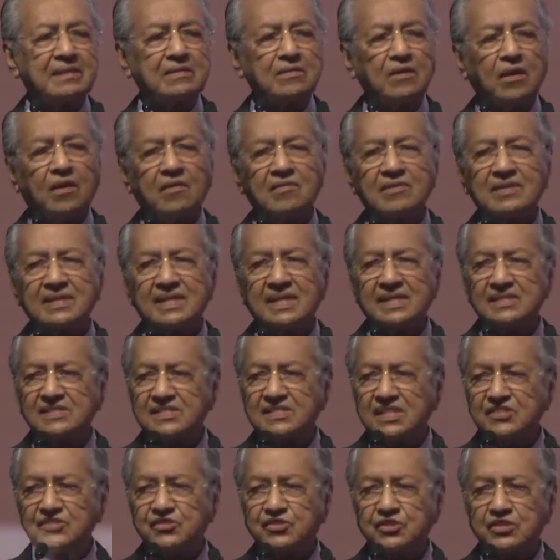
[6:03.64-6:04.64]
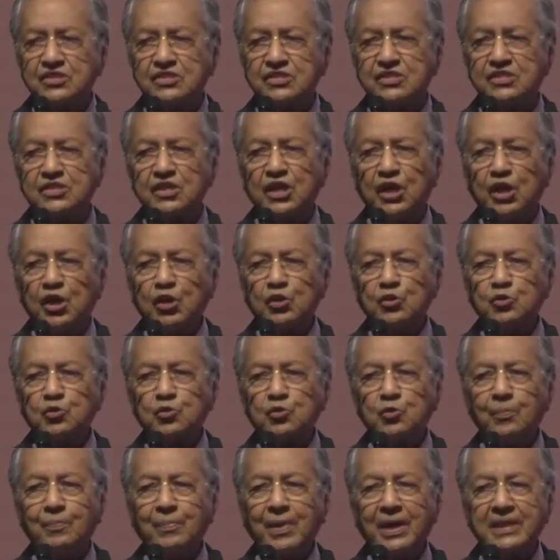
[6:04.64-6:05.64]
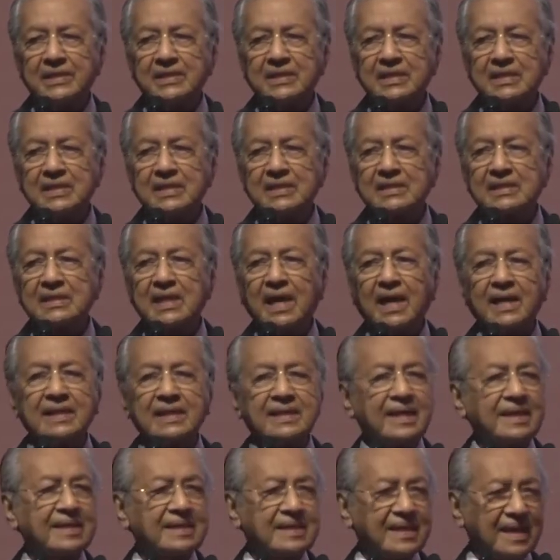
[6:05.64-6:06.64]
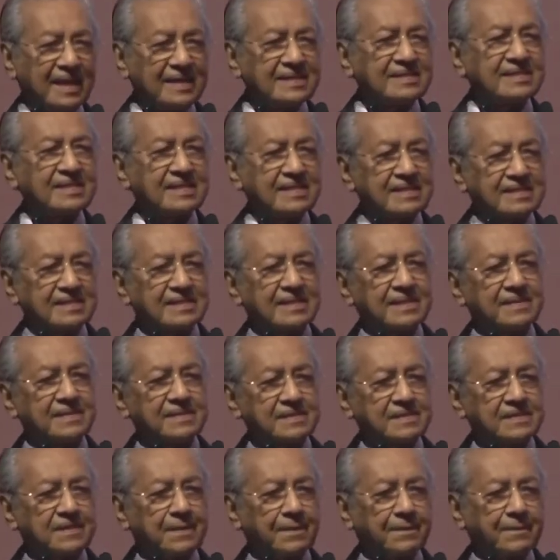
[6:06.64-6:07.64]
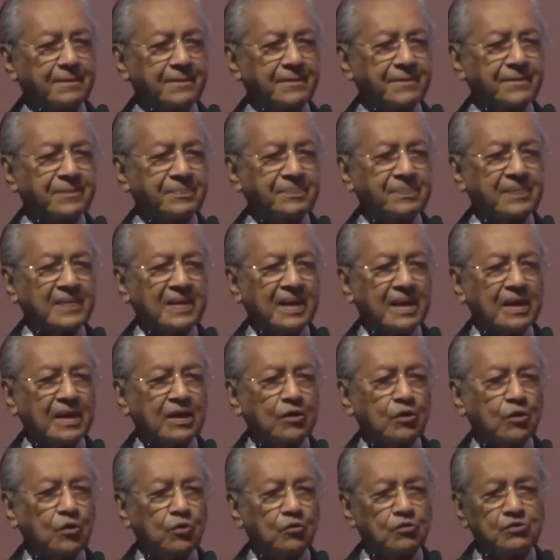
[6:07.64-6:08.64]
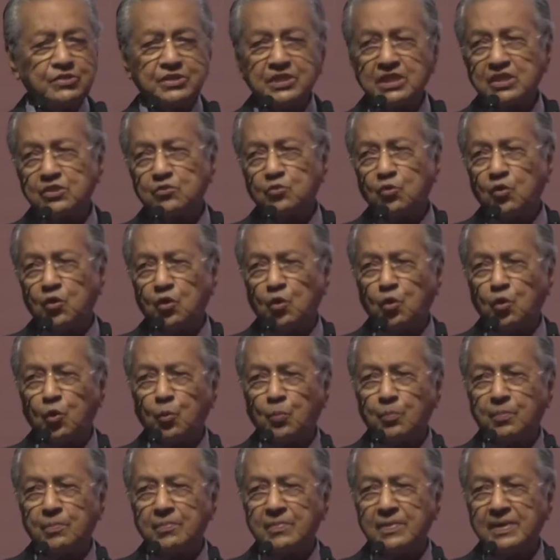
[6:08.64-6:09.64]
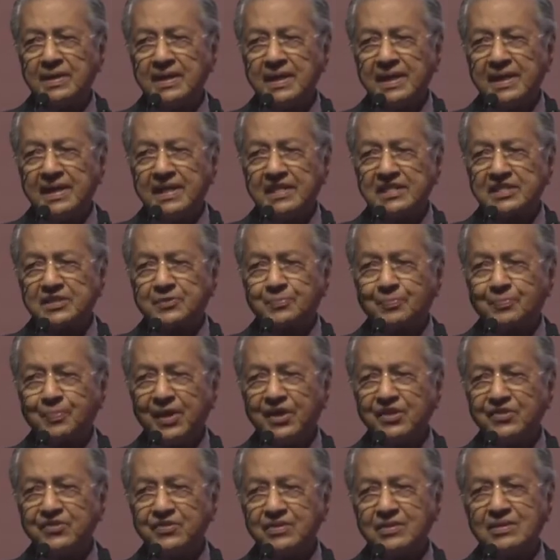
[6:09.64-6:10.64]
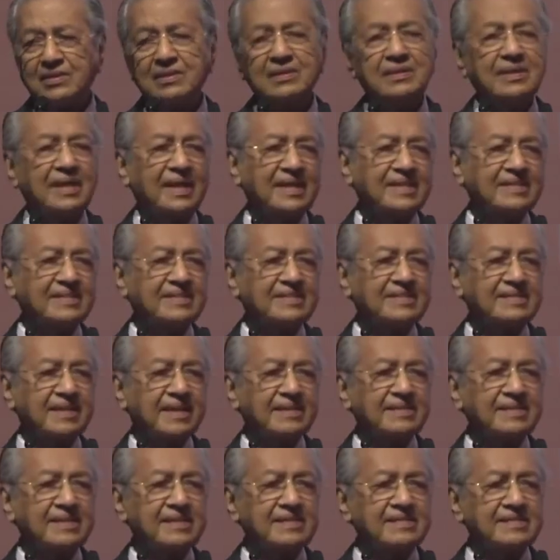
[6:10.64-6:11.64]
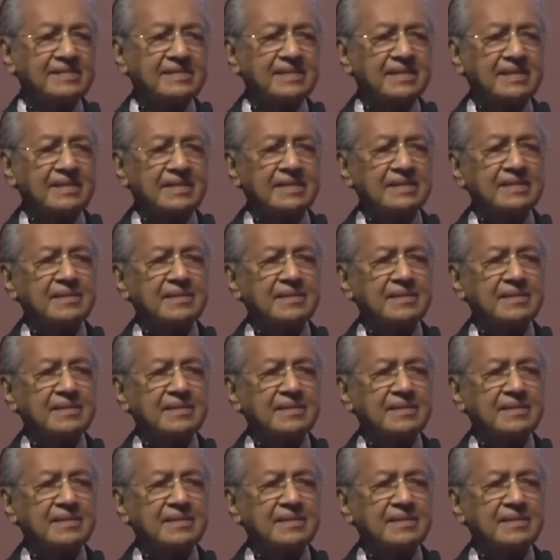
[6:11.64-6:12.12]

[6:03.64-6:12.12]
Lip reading: organizations to better target assistance. Closer to home, spatial and statistical